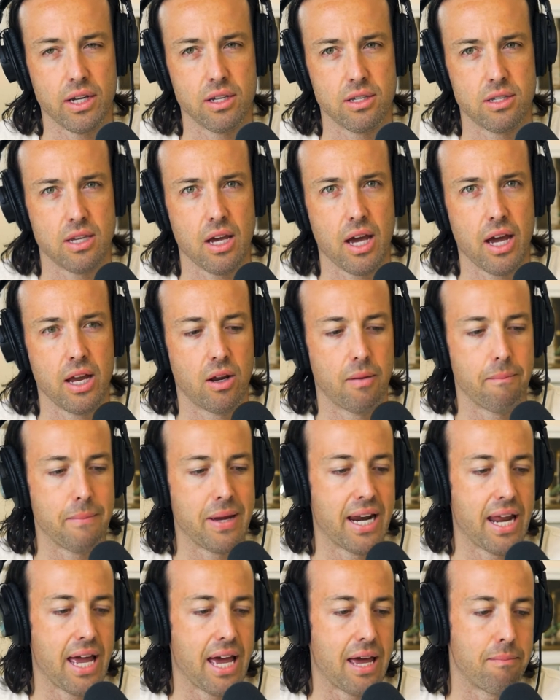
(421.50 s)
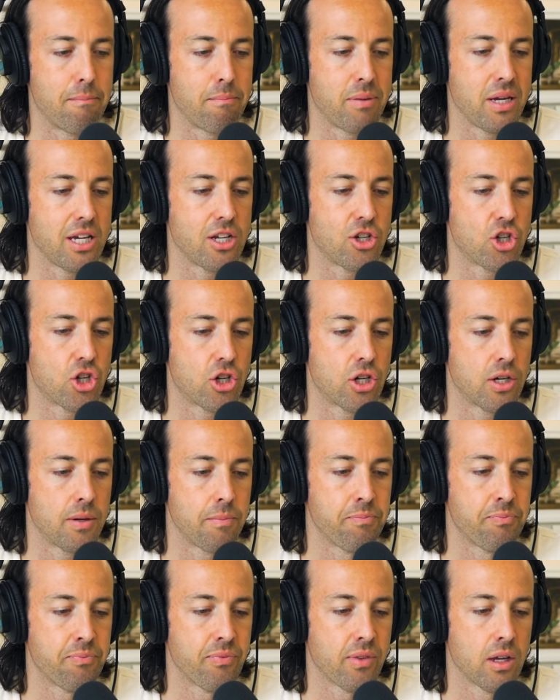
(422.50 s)
aside on Manhattan Beach,
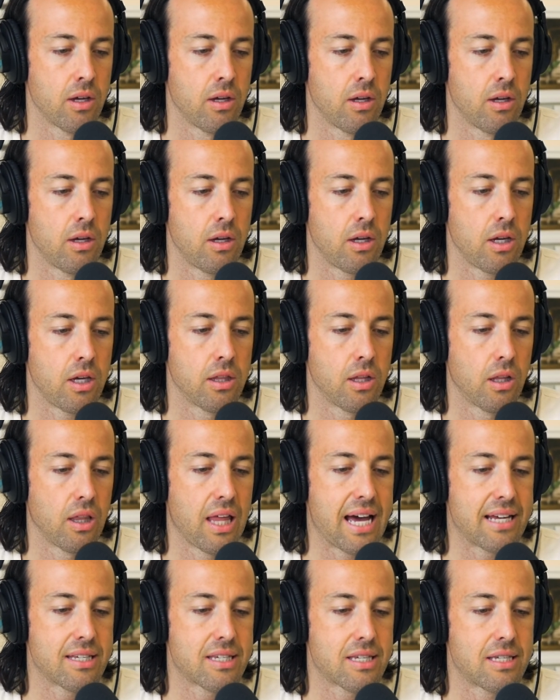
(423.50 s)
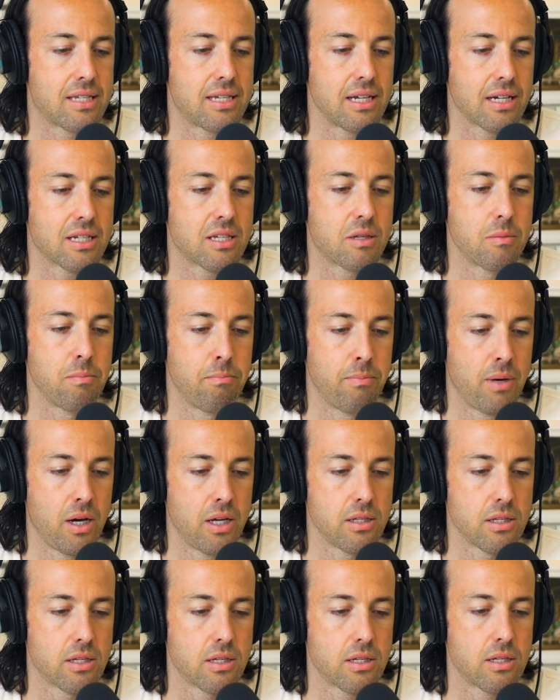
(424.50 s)
in the last 6
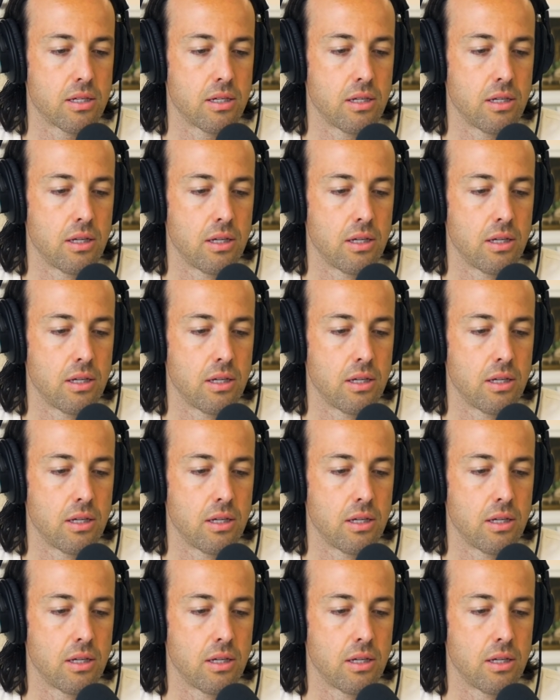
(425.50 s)
months